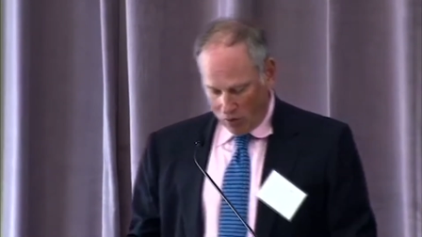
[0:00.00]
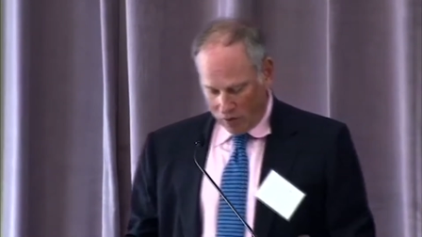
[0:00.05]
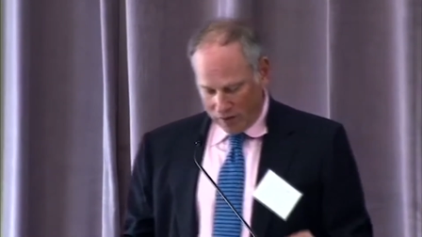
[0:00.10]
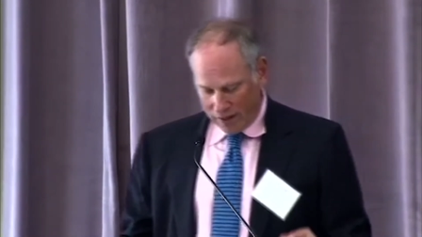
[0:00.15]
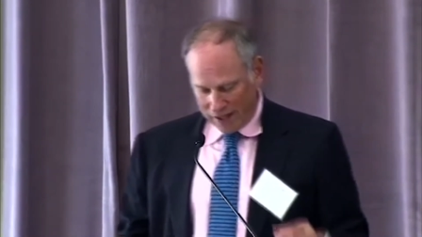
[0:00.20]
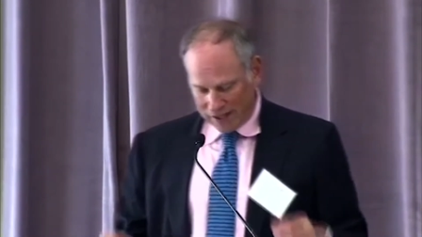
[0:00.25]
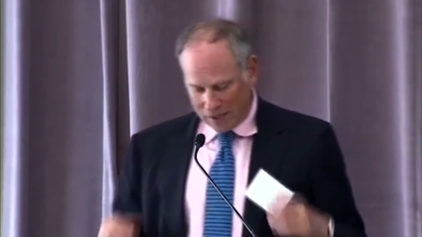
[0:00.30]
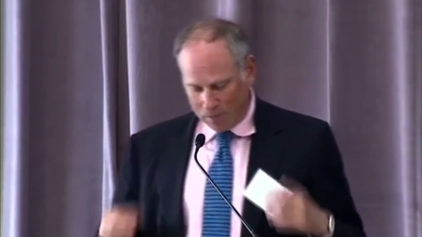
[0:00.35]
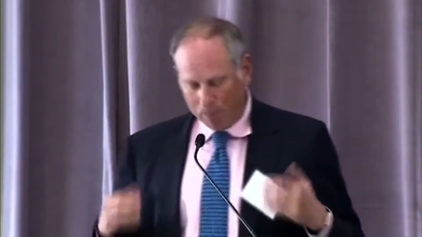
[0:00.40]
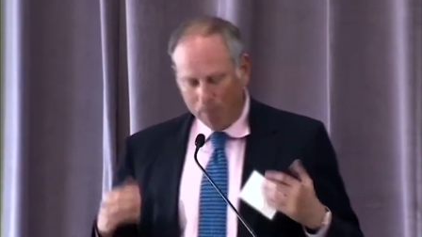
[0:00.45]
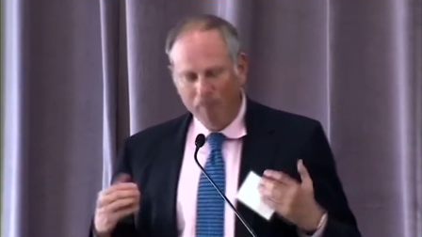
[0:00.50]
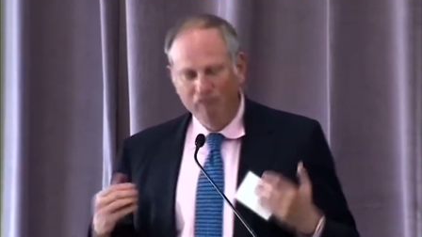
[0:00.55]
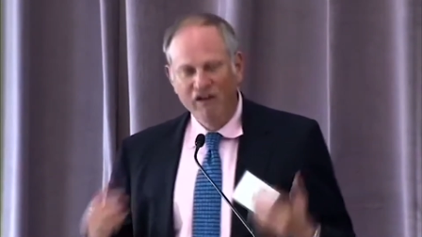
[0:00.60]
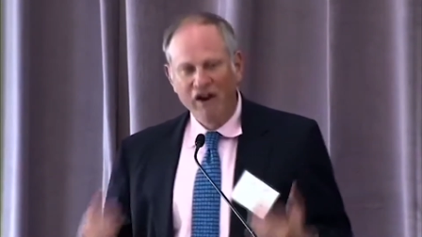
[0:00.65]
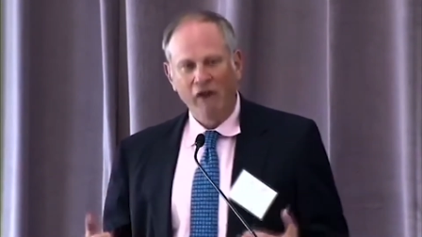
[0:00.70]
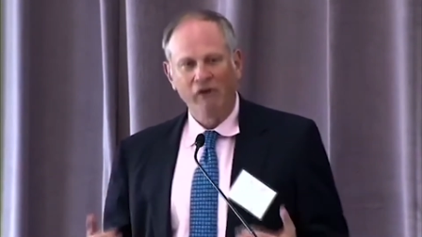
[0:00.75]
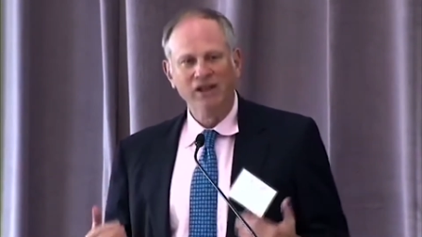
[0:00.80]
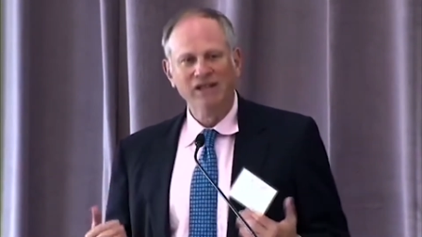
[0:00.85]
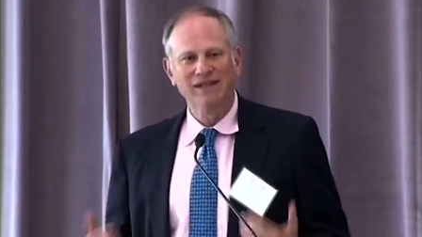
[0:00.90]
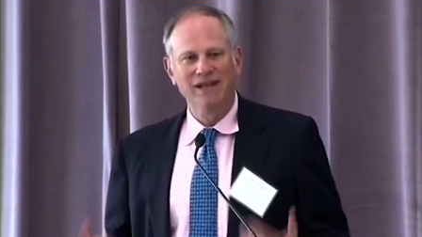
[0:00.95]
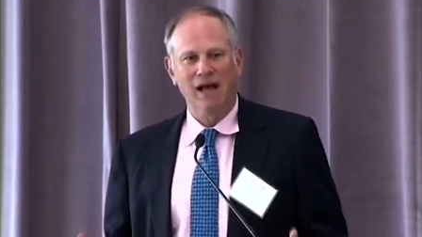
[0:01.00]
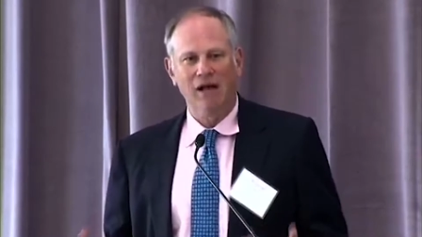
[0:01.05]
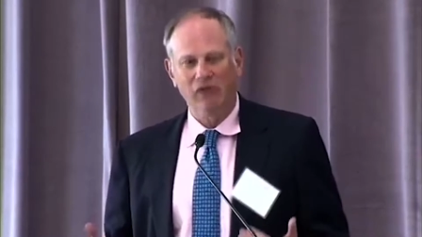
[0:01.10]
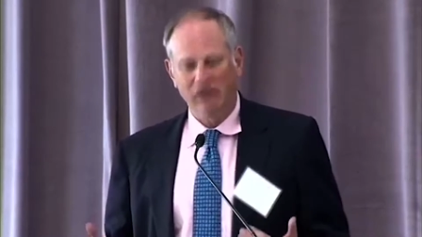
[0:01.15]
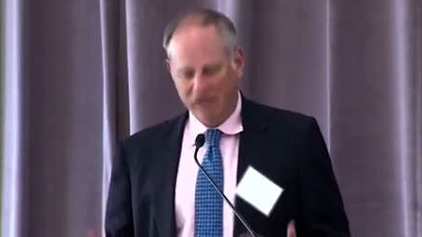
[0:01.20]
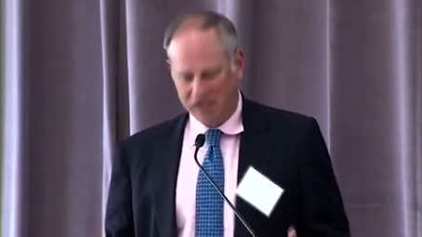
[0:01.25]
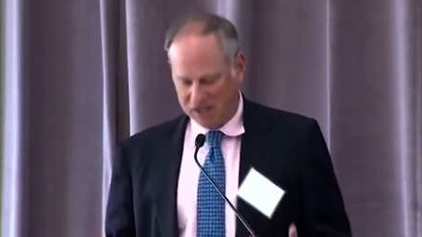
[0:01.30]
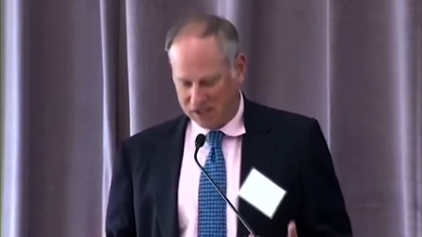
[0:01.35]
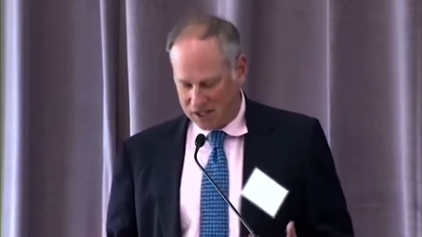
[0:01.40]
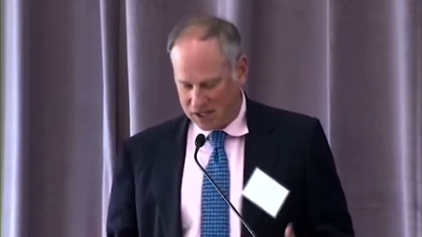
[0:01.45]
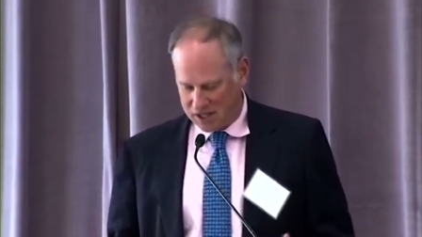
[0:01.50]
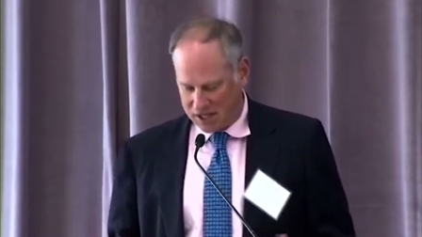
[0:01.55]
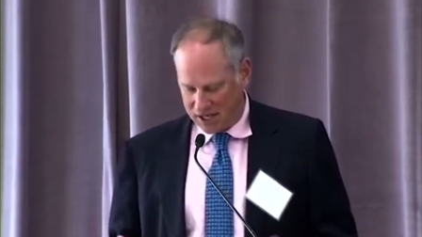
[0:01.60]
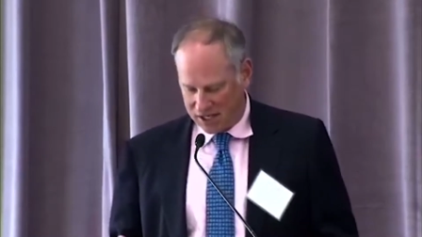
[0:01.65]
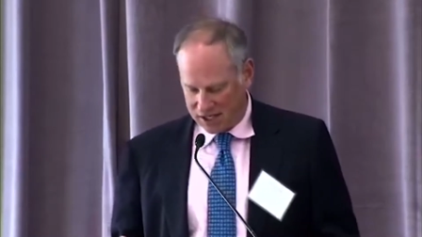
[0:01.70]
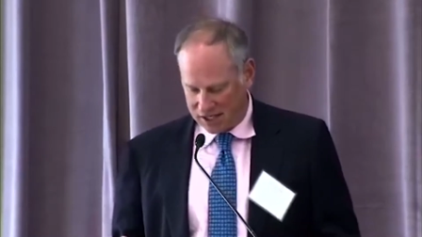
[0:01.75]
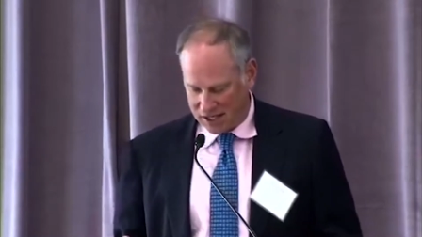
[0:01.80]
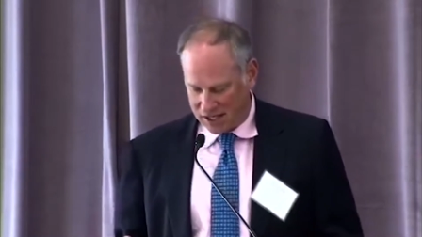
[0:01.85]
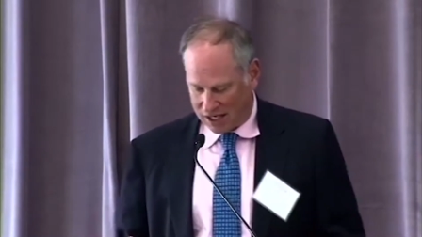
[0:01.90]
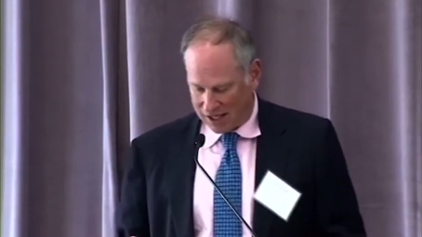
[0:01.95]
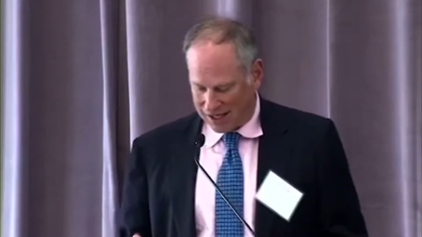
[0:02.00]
It's a very telling statistic.